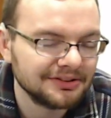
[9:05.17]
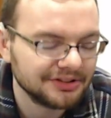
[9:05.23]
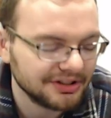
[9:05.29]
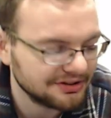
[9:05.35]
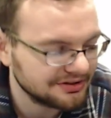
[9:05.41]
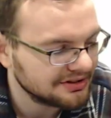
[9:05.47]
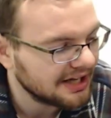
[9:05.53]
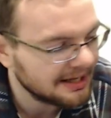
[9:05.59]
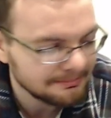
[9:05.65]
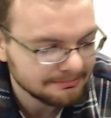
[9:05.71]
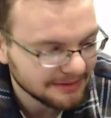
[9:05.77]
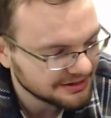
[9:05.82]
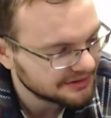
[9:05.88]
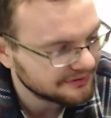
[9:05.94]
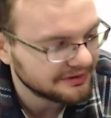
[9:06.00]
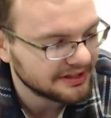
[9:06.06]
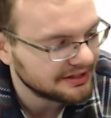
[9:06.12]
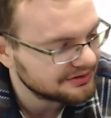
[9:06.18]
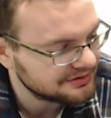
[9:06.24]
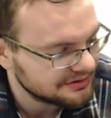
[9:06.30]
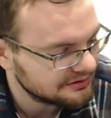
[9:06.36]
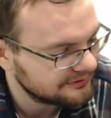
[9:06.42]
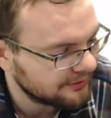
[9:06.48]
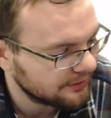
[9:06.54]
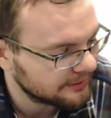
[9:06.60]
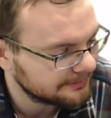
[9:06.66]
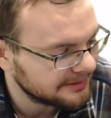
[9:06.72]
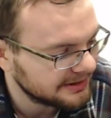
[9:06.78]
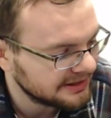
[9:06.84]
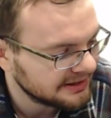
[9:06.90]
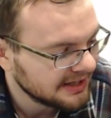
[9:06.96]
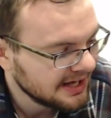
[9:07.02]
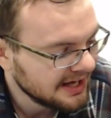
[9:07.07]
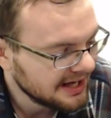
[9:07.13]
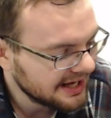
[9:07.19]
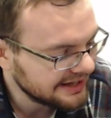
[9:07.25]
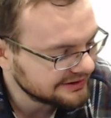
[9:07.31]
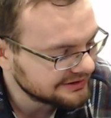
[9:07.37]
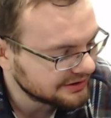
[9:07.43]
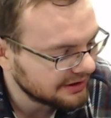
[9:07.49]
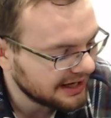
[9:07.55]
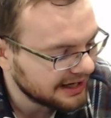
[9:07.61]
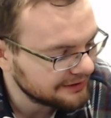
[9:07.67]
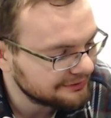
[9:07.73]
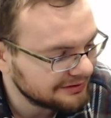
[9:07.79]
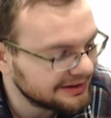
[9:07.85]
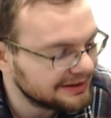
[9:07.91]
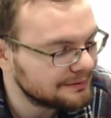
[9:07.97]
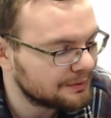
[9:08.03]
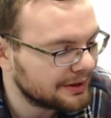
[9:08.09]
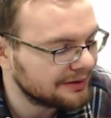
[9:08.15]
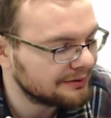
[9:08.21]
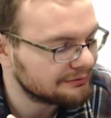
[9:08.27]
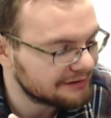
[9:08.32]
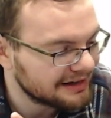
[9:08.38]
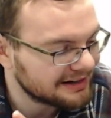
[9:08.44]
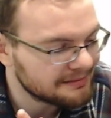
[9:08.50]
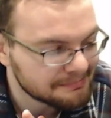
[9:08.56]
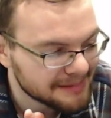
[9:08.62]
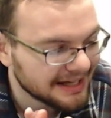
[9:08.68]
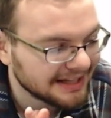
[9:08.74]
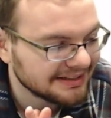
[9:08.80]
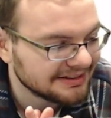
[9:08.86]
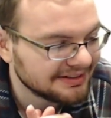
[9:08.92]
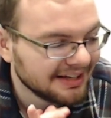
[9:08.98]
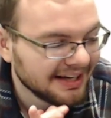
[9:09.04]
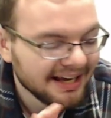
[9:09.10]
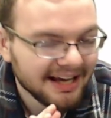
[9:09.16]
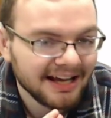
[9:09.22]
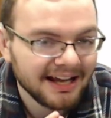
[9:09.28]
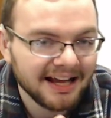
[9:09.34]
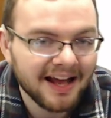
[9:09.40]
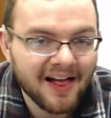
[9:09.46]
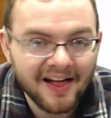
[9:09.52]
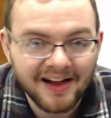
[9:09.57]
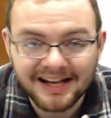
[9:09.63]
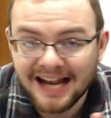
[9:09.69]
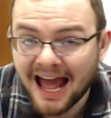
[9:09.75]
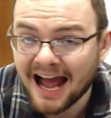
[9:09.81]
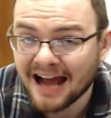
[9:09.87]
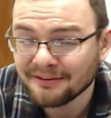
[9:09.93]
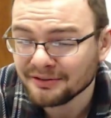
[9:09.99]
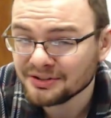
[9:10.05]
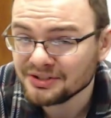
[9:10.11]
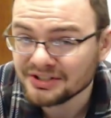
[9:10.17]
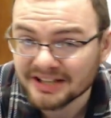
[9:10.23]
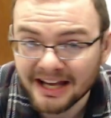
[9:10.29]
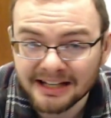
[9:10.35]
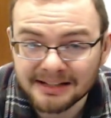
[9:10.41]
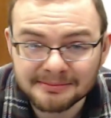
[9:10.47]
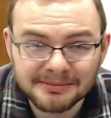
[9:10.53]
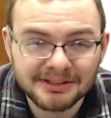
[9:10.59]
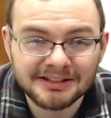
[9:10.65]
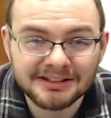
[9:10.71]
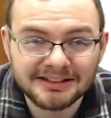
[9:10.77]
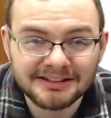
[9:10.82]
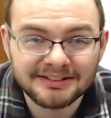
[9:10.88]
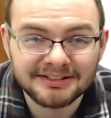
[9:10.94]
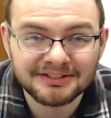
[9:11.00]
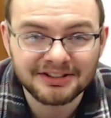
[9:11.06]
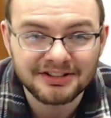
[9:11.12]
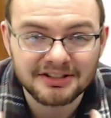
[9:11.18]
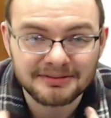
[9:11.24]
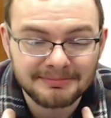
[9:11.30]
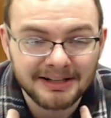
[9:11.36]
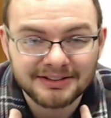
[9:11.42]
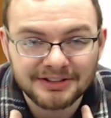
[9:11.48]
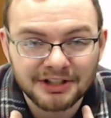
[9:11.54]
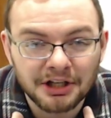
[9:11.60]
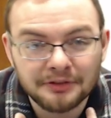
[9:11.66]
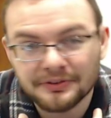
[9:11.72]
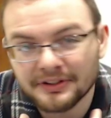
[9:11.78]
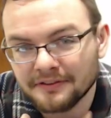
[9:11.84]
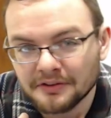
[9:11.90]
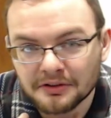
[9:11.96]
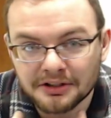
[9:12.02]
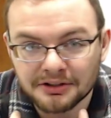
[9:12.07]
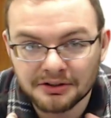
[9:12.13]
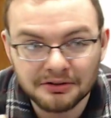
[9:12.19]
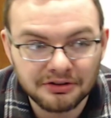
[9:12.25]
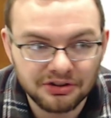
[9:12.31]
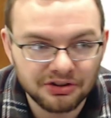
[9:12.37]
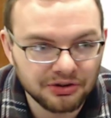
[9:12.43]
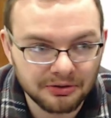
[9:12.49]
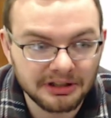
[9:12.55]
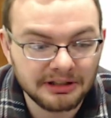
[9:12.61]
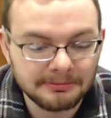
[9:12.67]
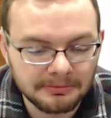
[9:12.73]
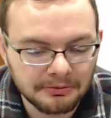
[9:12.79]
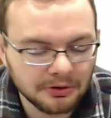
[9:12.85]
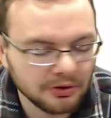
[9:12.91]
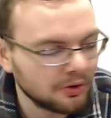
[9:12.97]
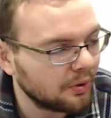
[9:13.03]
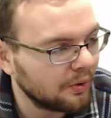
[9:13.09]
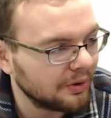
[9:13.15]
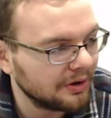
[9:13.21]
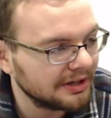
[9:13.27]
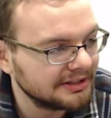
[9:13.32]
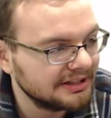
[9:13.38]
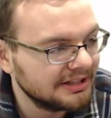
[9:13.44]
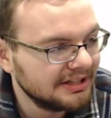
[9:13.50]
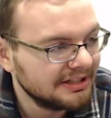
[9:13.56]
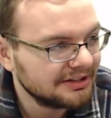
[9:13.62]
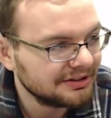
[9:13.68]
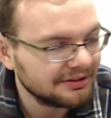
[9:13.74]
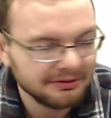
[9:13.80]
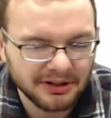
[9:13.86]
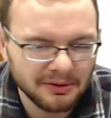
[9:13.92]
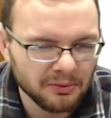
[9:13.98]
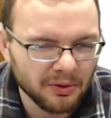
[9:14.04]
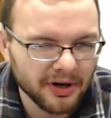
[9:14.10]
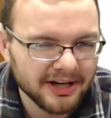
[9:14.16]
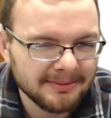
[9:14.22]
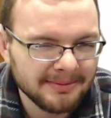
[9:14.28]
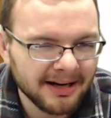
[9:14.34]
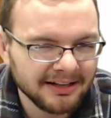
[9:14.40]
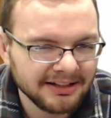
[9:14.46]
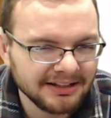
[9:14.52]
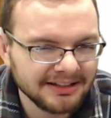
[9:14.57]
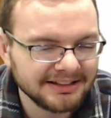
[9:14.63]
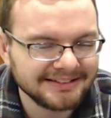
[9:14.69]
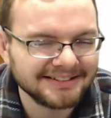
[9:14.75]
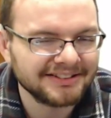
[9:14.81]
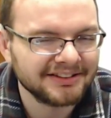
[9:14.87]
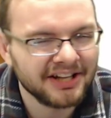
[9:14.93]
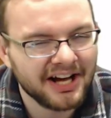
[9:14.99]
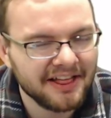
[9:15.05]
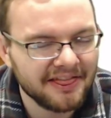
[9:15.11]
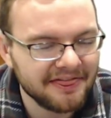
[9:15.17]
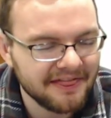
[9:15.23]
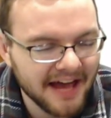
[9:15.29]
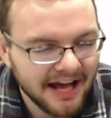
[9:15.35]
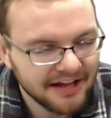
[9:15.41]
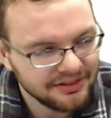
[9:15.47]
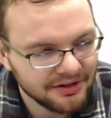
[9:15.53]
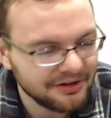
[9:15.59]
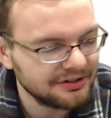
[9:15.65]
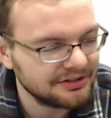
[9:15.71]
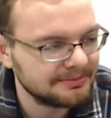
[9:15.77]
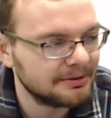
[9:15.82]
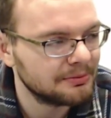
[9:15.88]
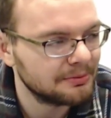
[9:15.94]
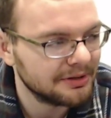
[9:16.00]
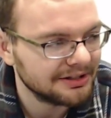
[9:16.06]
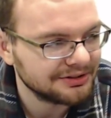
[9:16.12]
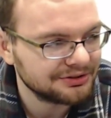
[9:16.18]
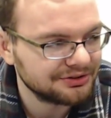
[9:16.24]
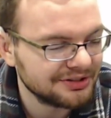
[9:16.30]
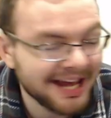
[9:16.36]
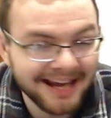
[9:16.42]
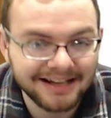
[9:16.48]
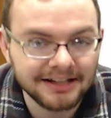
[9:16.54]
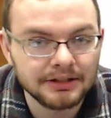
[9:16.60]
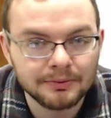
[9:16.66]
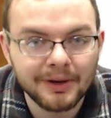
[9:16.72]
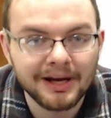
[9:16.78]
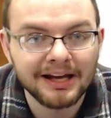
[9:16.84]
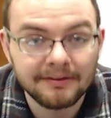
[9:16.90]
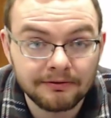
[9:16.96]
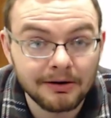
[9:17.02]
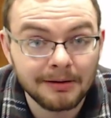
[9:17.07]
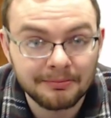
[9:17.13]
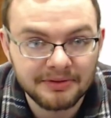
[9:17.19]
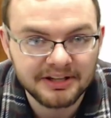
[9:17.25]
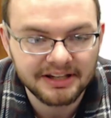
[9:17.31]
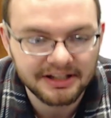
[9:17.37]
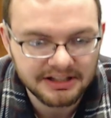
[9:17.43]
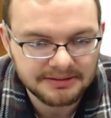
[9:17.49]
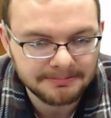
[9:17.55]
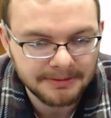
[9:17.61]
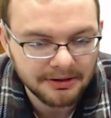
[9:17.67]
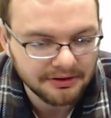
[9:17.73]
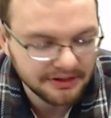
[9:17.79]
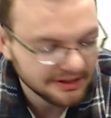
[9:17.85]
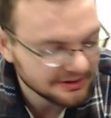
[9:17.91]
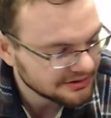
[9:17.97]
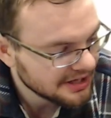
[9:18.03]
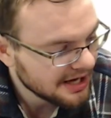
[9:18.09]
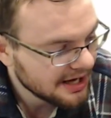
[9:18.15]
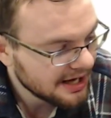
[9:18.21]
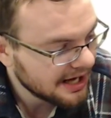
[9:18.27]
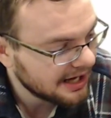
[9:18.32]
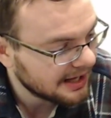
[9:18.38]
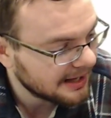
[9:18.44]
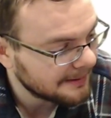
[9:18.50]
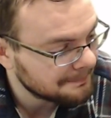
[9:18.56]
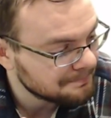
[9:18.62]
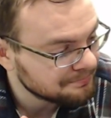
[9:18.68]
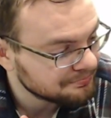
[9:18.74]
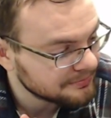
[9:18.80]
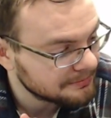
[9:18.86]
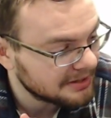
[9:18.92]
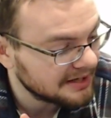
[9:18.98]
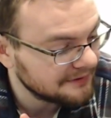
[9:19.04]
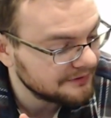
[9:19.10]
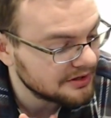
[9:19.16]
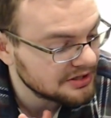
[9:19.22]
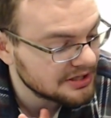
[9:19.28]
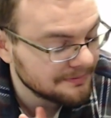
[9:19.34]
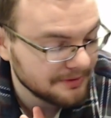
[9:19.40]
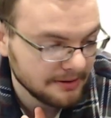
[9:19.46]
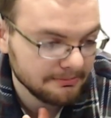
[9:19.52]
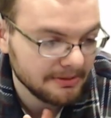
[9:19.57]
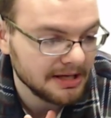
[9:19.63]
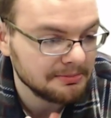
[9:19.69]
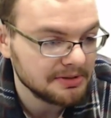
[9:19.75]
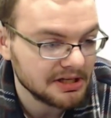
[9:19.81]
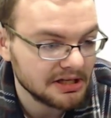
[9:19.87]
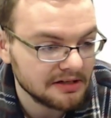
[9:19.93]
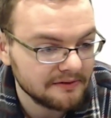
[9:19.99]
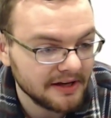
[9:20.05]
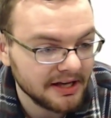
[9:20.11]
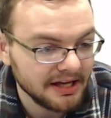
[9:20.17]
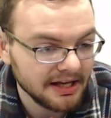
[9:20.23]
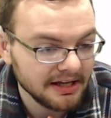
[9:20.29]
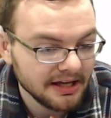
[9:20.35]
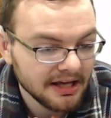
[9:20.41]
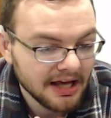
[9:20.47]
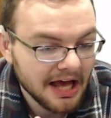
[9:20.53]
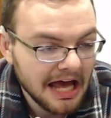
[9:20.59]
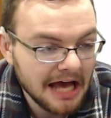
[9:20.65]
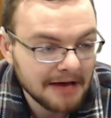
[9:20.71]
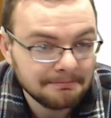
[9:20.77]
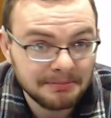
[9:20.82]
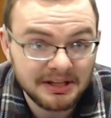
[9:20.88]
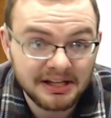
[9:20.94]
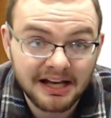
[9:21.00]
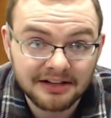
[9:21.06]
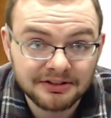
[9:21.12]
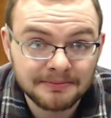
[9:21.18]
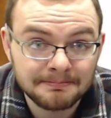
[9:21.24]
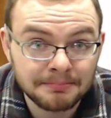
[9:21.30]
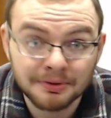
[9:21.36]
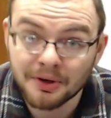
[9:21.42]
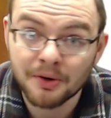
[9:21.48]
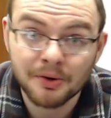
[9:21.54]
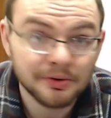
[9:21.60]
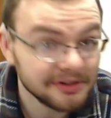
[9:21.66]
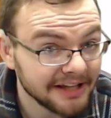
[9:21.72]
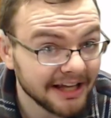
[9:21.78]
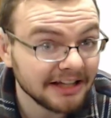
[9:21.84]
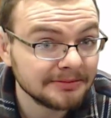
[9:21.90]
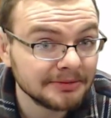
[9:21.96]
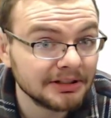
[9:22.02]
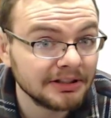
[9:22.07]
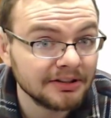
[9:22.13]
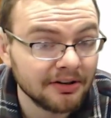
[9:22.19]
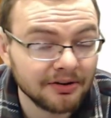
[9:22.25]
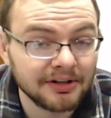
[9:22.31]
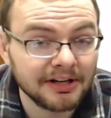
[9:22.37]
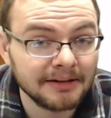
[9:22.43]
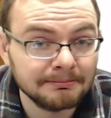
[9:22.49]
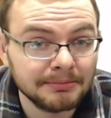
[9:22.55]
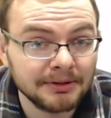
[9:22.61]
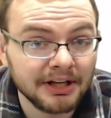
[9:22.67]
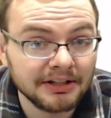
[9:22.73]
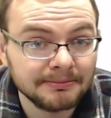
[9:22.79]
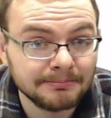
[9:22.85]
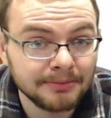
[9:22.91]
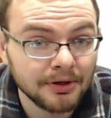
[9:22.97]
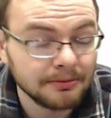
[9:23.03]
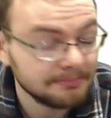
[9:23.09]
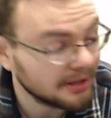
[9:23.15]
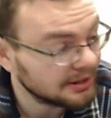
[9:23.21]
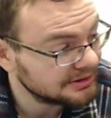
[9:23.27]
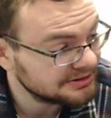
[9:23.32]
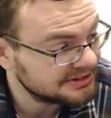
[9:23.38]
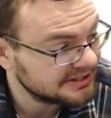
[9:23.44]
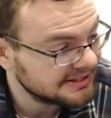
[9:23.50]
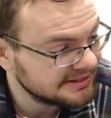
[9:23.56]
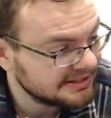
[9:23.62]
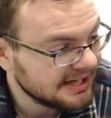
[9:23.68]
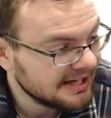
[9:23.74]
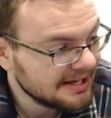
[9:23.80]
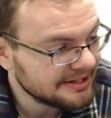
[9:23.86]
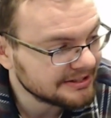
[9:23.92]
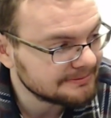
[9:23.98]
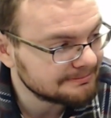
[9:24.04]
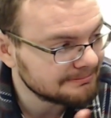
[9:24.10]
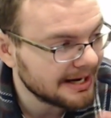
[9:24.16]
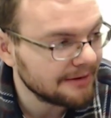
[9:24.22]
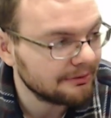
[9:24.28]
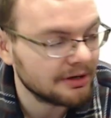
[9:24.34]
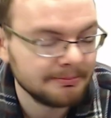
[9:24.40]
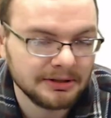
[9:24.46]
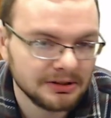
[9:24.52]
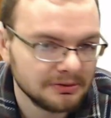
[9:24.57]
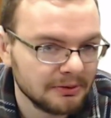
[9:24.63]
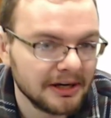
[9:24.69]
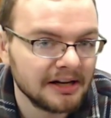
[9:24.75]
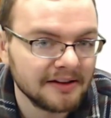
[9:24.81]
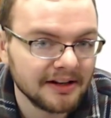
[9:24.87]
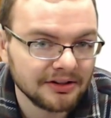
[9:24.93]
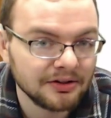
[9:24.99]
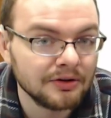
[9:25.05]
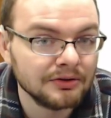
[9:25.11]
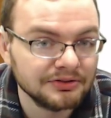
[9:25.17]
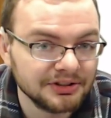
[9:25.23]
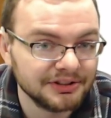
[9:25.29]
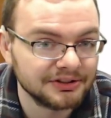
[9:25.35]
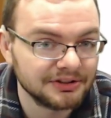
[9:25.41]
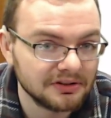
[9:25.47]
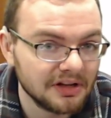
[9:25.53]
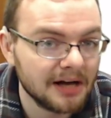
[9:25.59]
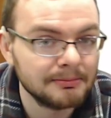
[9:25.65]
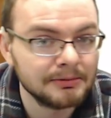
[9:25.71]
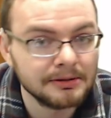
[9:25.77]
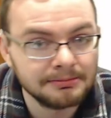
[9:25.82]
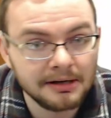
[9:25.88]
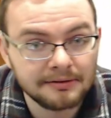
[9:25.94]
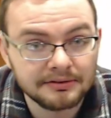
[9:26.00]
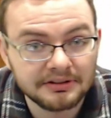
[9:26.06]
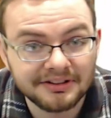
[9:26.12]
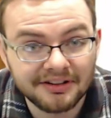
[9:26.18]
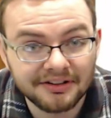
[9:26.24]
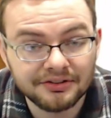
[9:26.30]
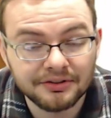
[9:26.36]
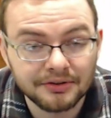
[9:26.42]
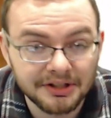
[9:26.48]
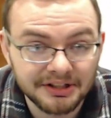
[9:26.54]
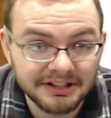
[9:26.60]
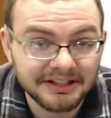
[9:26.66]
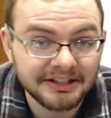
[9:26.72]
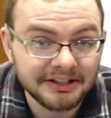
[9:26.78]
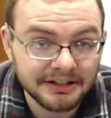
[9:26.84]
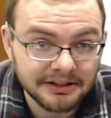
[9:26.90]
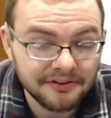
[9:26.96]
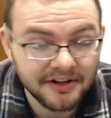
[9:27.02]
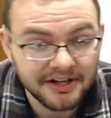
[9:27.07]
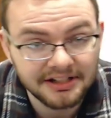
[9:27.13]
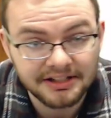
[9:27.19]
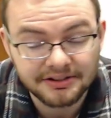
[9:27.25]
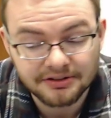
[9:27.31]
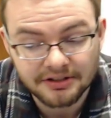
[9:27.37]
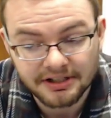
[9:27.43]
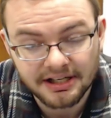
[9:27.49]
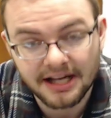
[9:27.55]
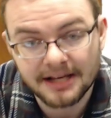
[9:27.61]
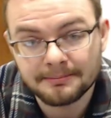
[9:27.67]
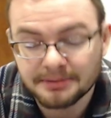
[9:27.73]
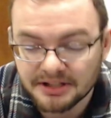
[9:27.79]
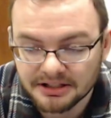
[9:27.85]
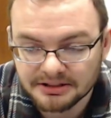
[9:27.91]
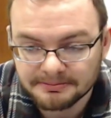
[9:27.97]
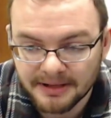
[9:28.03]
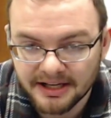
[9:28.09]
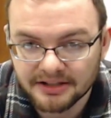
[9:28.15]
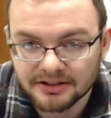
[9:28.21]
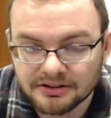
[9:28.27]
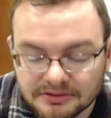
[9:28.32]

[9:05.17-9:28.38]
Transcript: It's not much of an issue for me, and so I really wouldn't recommend like an average gamer such as myself, even though I do stream and record, to really worry about it, because it's not that noticeable where it's taken away from the experience. But if you're something maybe of a FPS Pro gamer or an FPS Pro person, you might want to be aware that ghosting is a lot more prevalent an issue on here than it is on an IPS panel.